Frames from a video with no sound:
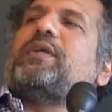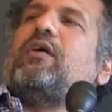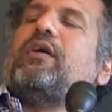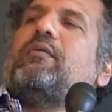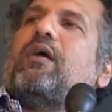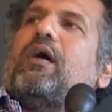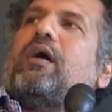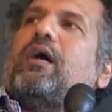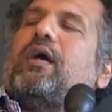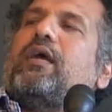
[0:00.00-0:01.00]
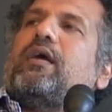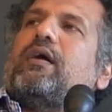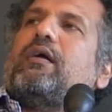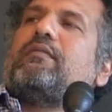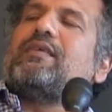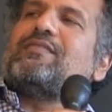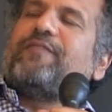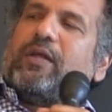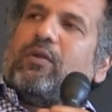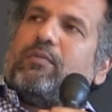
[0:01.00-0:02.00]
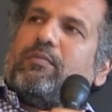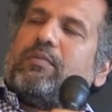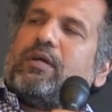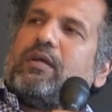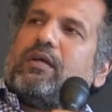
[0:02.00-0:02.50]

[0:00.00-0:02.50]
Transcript: Could... I mean, I, I, I, this film